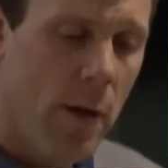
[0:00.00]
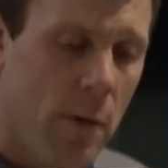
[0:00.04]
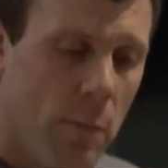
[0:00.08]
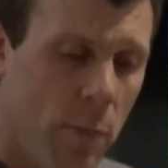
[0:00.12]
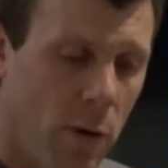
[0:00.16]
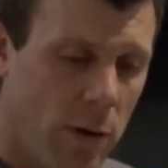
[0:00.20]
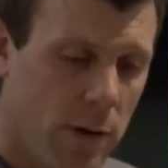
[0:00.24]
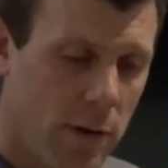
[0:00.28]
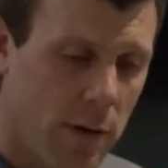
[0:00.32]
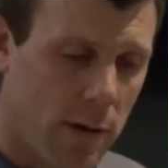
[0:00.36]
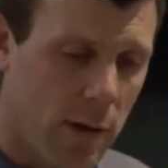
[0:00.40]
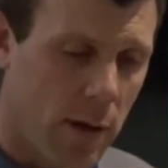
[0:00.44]

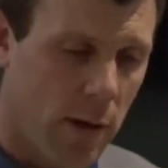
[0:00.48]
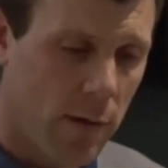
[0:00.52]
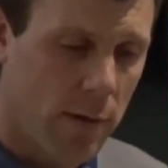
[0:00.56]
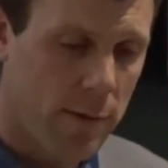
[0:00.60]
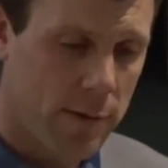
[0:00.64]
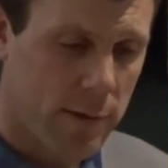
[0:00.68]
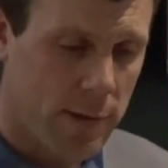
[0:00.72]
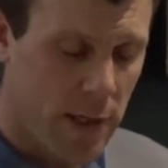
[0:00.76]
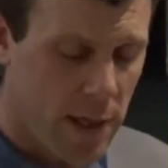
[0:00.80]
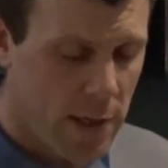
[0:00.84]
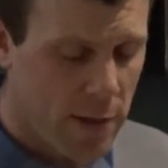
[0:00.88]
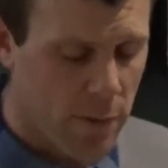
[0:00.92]
But the
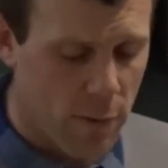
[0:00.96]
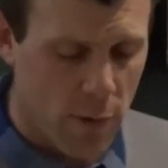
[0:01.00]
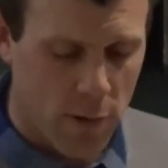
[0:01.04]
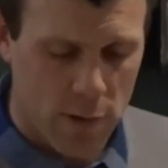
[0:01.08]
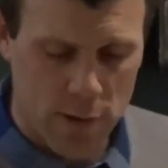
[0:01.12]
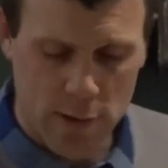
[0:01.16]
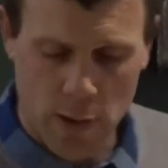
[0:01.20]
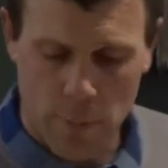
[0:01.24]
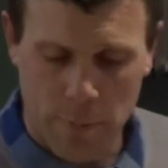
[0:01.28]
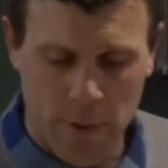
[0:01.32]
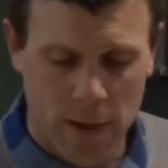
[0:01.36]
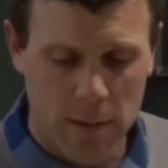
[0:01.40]
sea
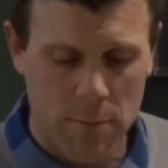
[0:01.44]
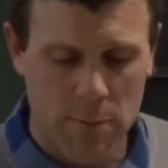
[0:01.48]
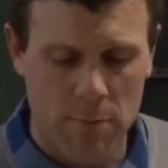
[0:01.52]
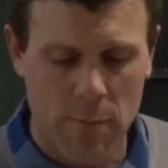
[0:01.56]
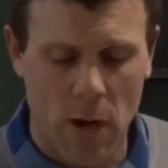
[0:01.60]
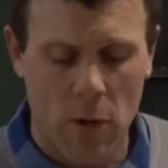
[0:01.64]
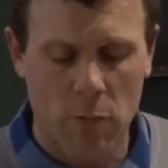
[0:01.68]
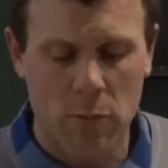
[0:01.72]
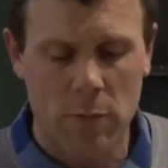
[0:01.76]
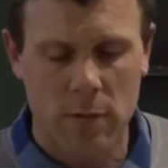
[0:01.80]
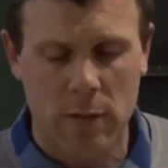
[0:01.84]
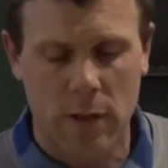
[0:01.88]
rose up in
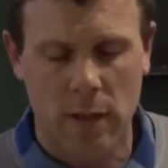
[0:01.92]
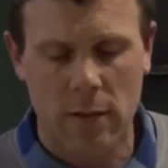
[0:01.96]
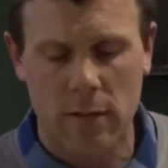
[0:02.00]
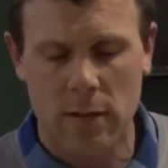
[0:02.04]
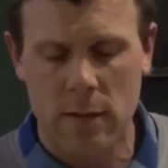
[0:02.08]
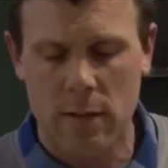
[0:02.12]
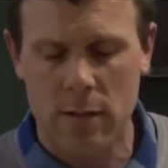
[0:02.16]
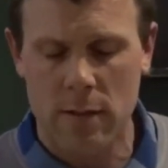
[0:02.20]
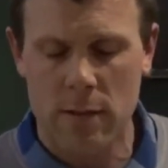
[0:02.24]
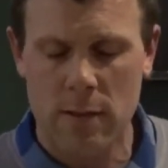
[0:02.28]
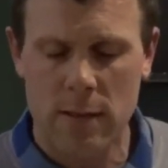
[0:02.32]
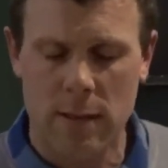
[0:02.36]

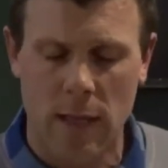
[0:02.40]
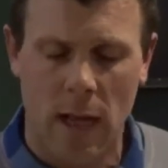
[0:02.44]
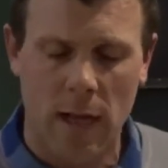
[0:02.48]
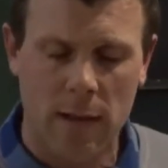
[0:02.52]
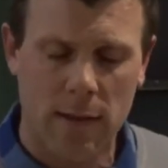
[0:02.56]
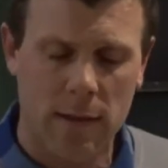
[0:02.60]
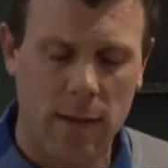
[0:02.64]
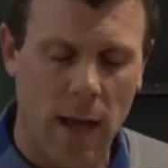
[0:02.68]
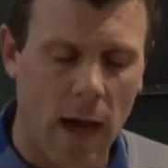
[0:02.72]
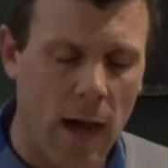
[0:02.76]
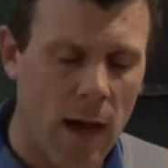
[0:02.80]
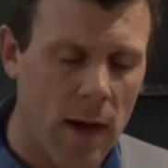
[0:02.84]
mountains
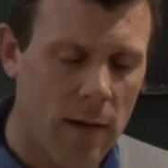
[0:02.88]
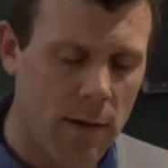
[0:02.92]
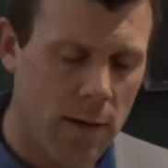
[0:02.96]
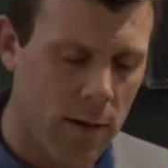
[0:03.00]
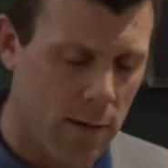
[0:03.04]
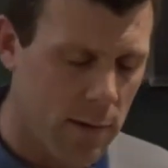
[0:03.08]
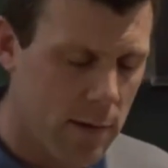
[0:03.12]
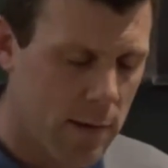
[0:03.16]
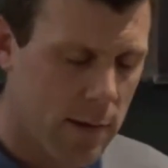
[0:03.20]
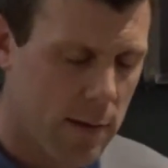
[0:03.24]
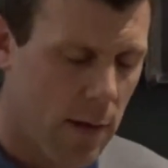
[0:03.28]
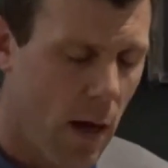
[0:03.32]
that dark
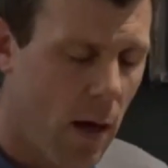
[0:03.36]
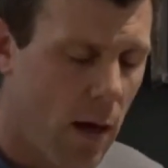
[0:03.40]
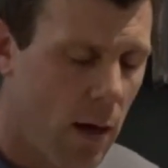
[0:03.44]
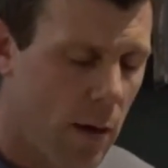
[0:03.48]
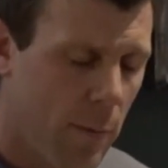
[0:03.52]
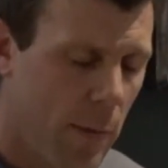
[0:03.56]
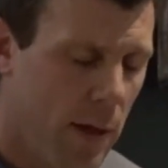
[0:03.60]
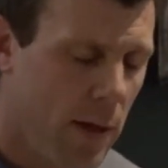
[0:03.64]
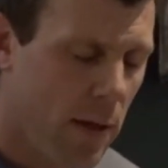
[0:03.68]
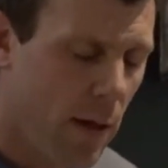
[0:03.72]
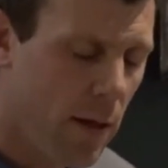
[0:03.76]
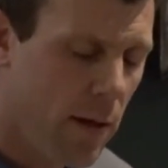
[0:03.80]
and
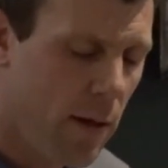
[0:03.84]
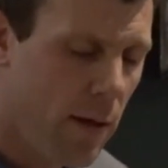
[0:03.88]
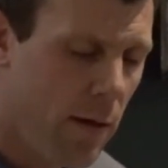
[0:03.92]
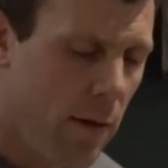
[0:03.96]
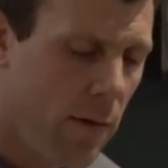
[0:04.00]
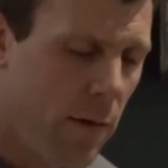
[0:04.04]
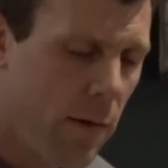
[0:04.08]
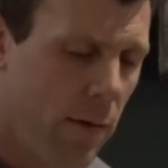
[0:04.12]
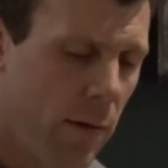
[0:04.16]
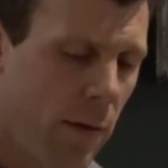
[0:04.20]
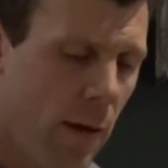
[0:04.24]
stormy night.